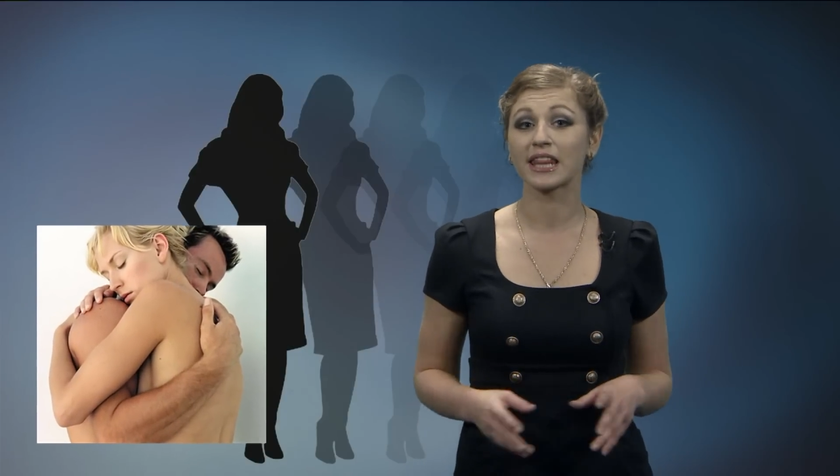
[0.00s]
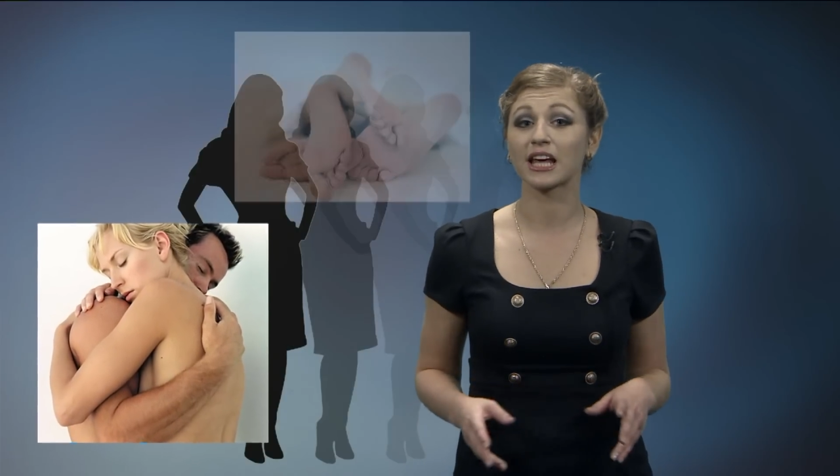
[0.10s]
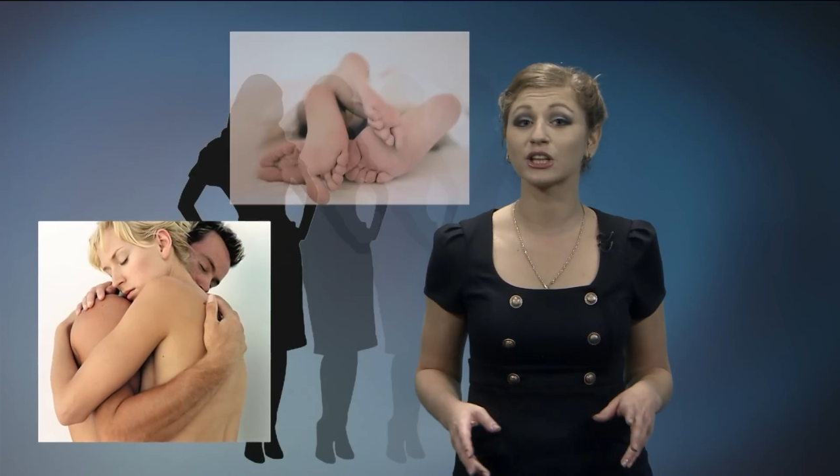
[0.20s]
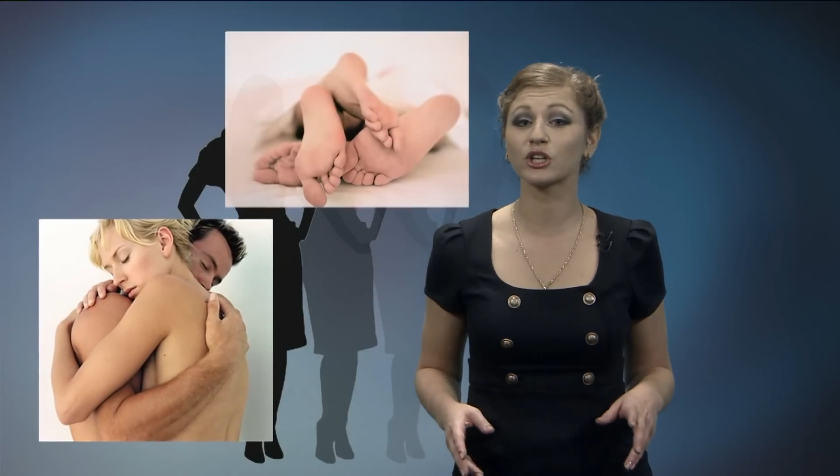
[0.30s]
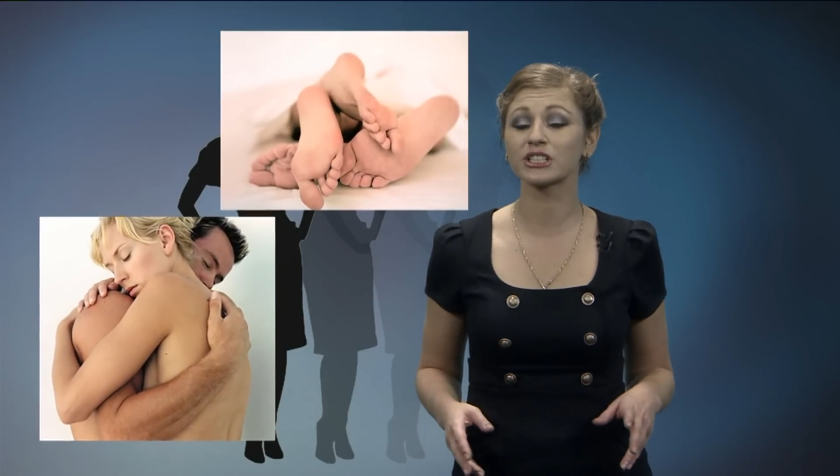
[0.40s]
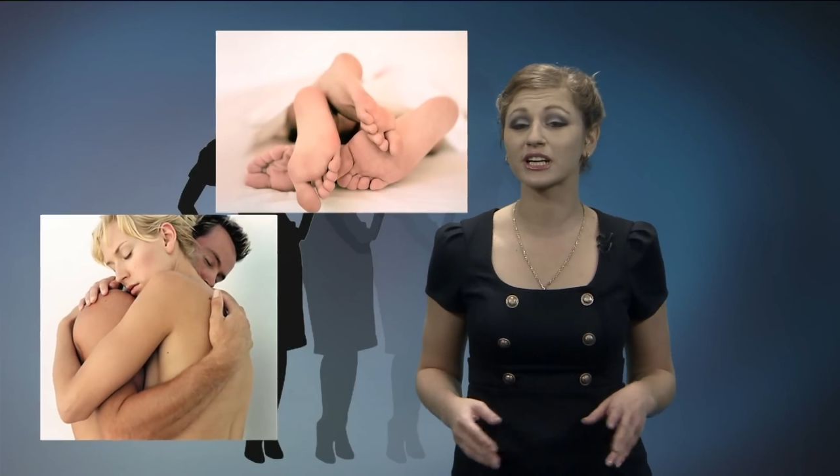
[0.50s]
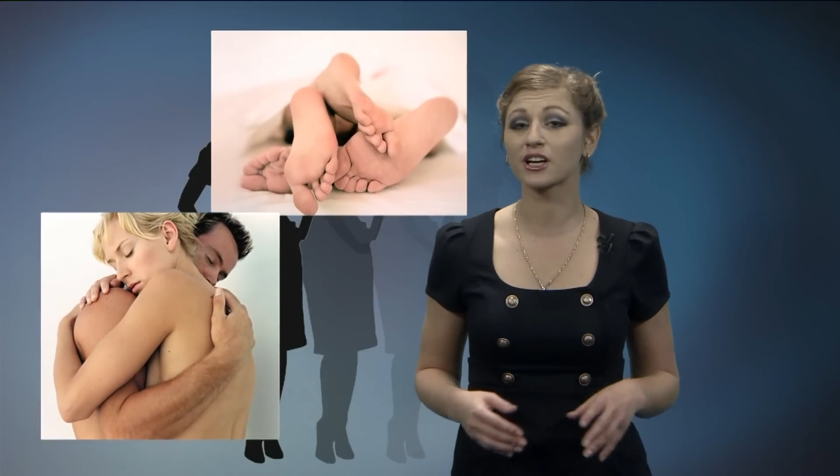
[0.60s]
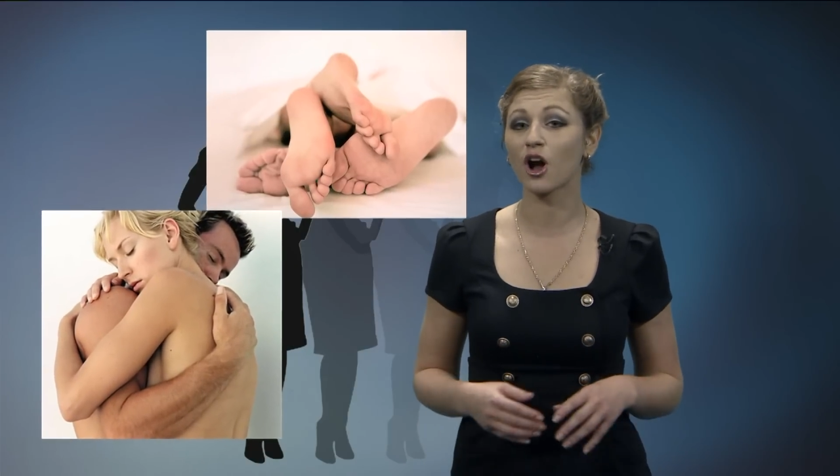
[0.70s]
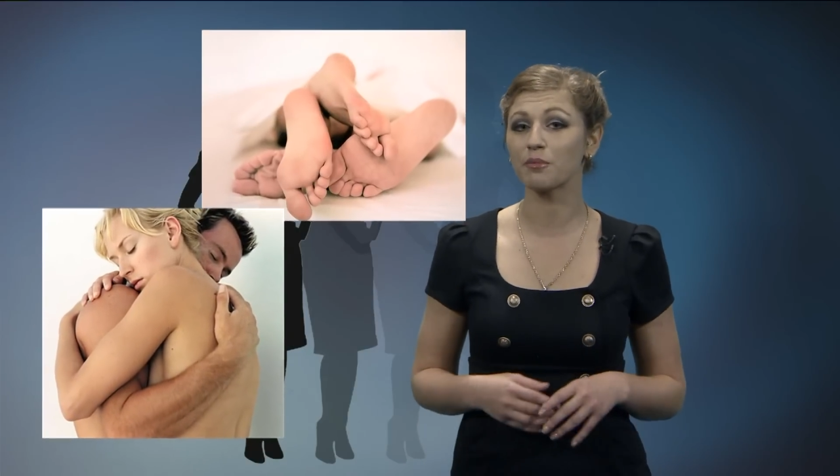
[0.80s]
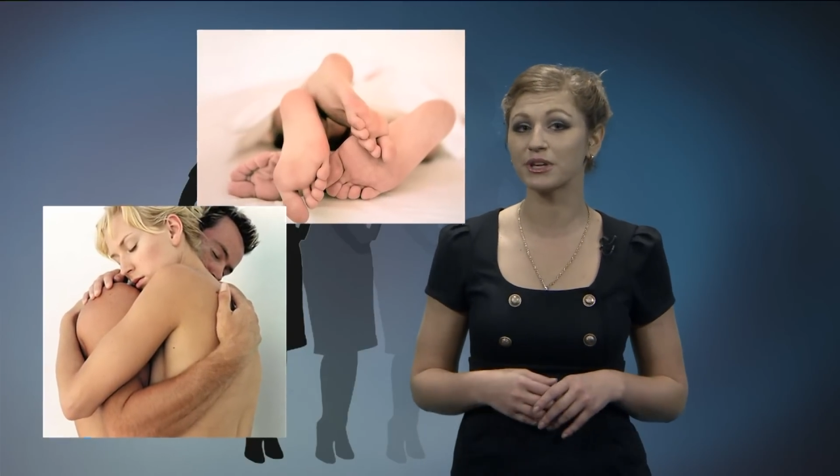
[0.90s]
that looked at
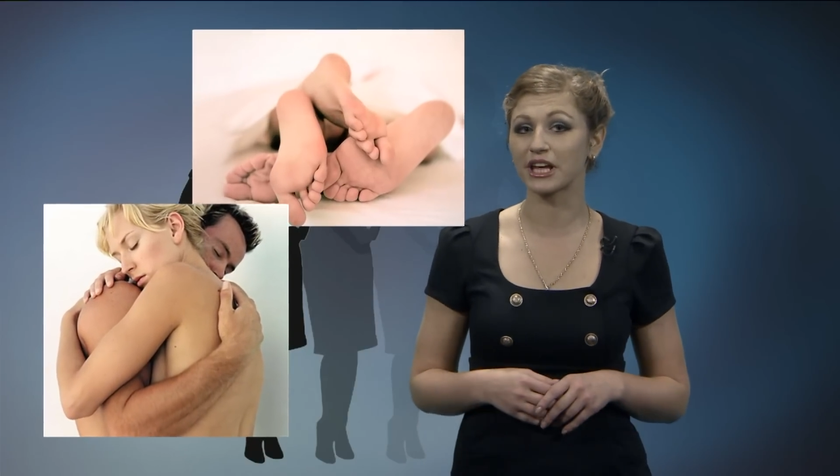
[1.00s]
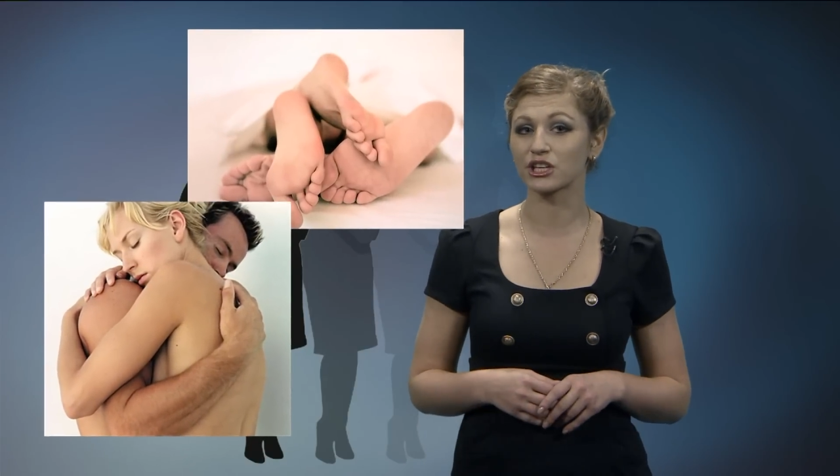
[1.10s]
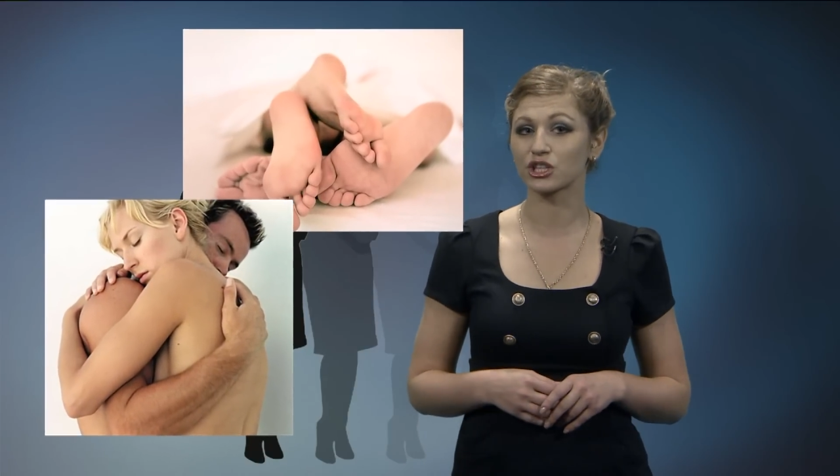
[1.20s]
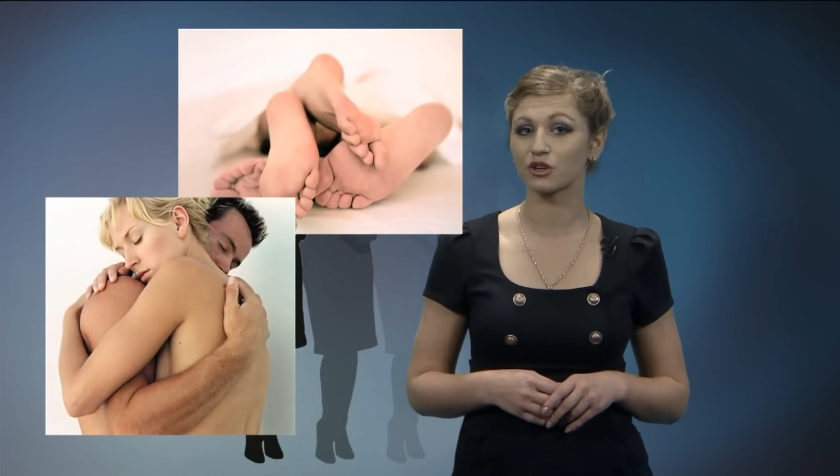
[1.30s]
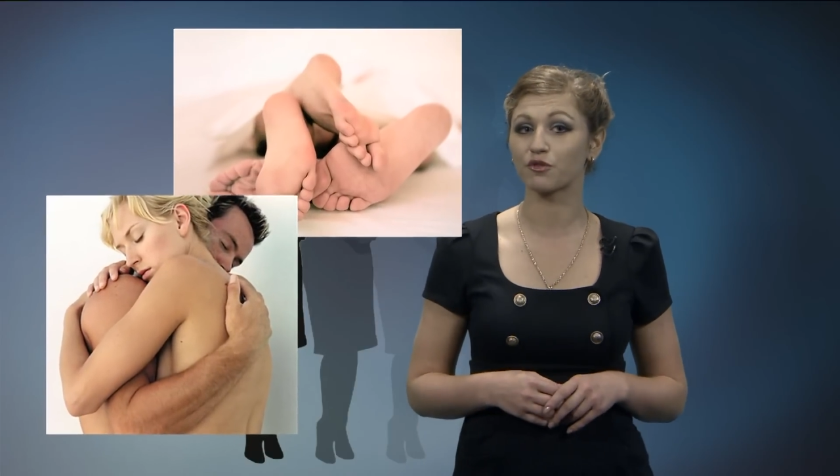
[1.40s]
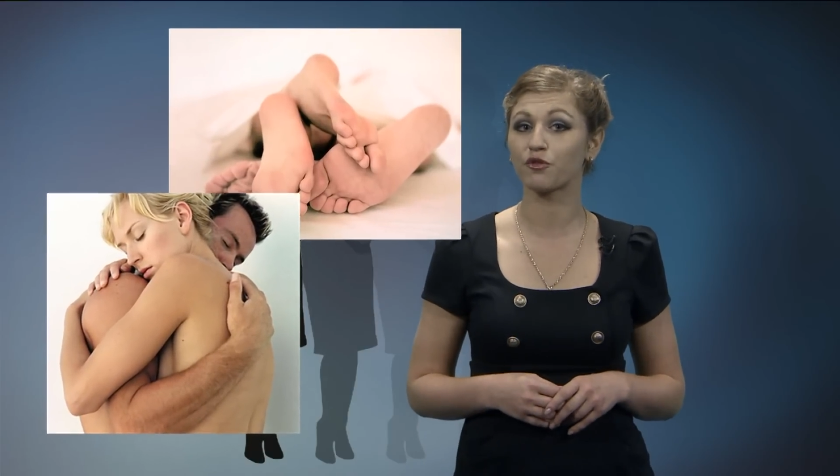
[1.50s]
a combination of